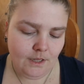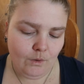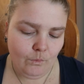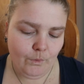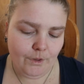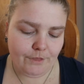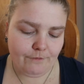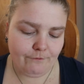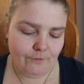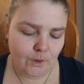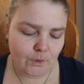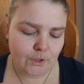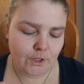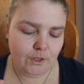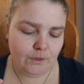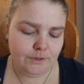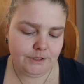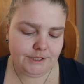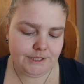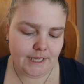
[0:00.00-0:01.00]
with
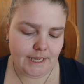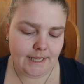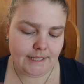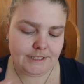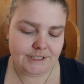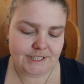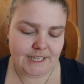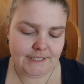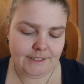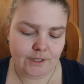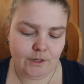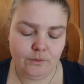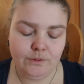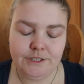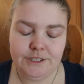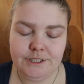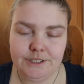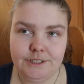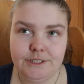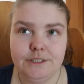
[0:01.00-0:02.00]
photos and side
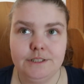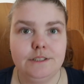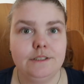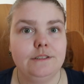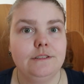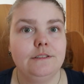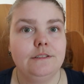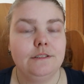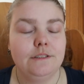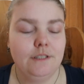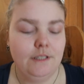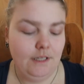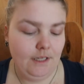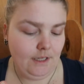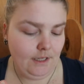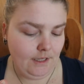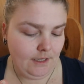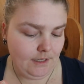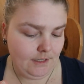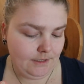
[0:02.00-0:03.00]
notes
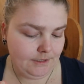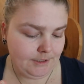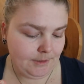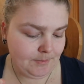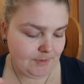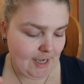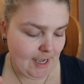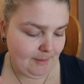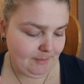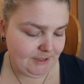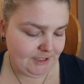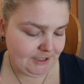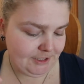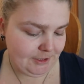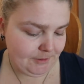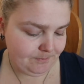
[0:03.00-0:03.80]
sometimes.